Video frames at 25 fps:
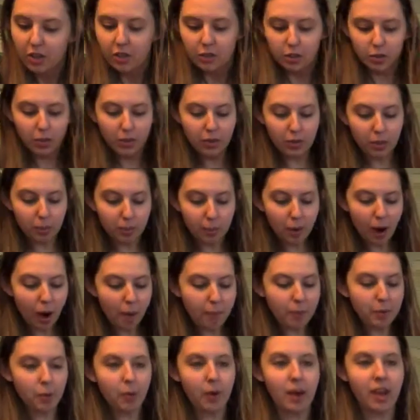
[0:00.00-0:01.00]
So the
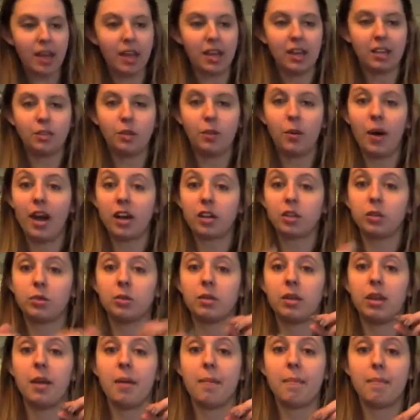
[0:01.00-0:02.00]
proper way is you
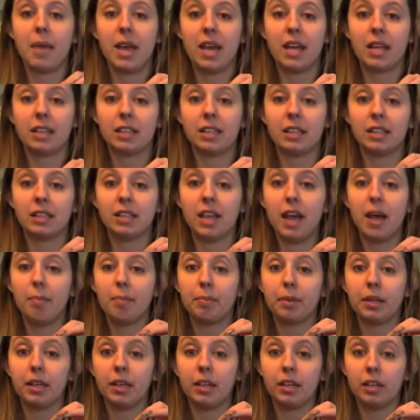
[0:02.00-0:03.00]
actually make a little
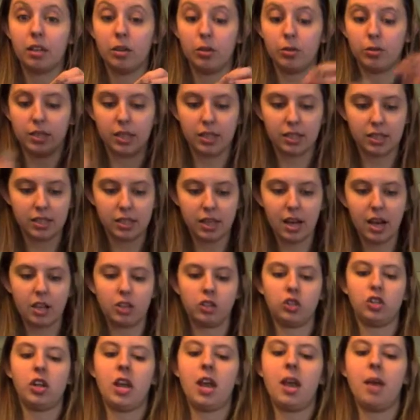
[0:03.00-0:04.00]
template using
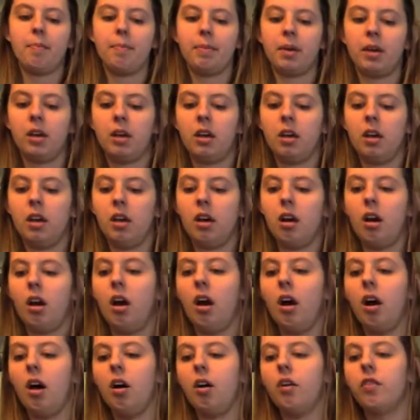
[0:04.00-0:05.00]
Scotch tape
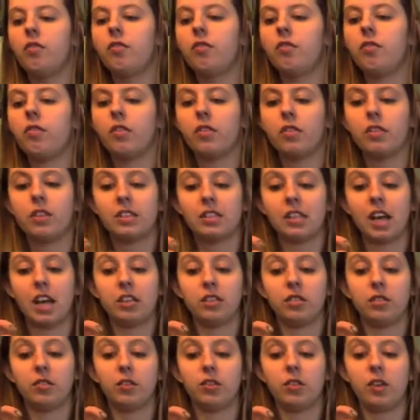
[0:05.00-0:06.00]
of the
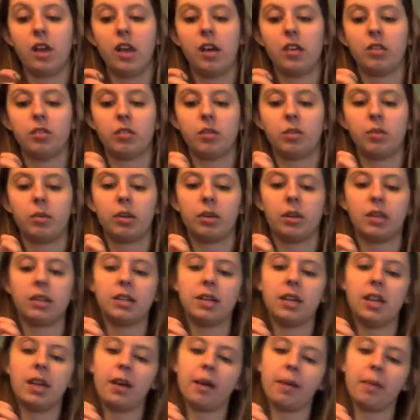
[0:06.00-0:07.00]
size of your nail. So we're going to
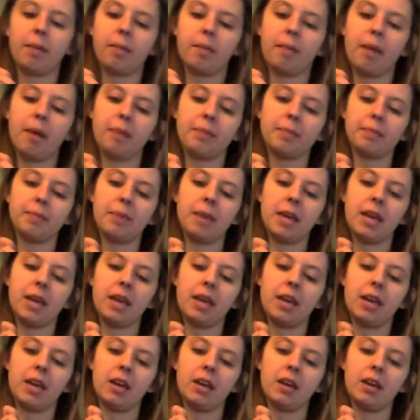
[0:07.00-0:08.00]
take Mom's
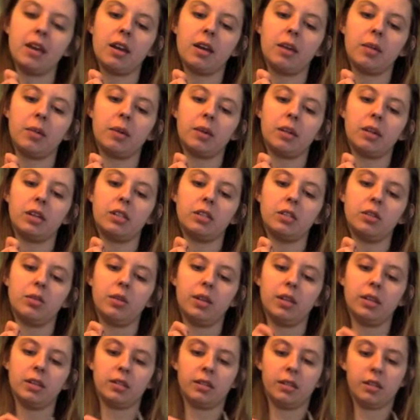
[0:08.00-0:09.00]
pinky. We're going to do
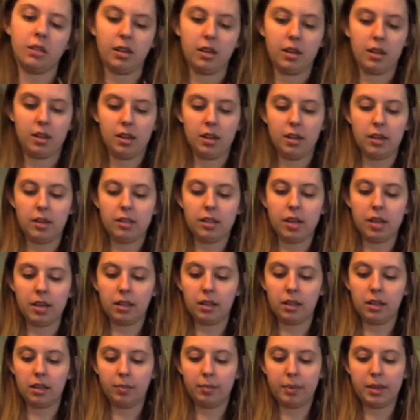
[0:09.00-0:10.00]
this. Take a
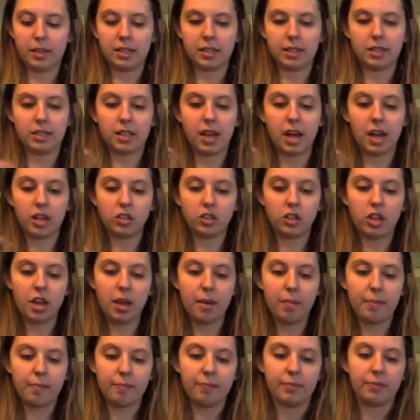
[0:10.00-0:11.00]
little piece of Scotch
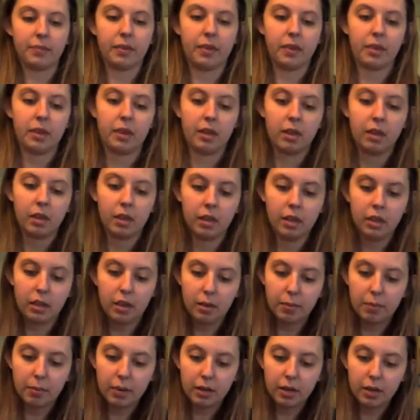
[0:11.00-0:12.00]
tape.
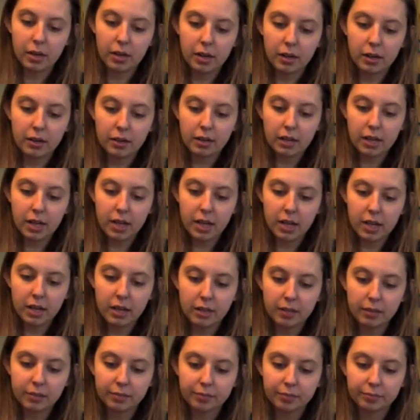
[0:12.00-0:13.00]
You put it on the
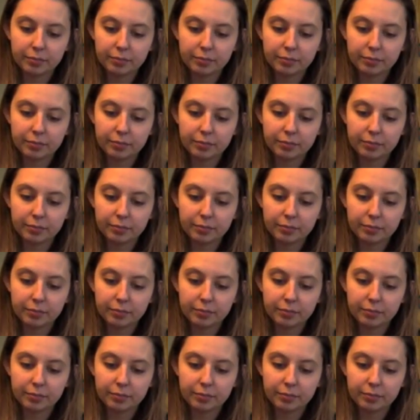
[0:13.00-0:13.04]
nail.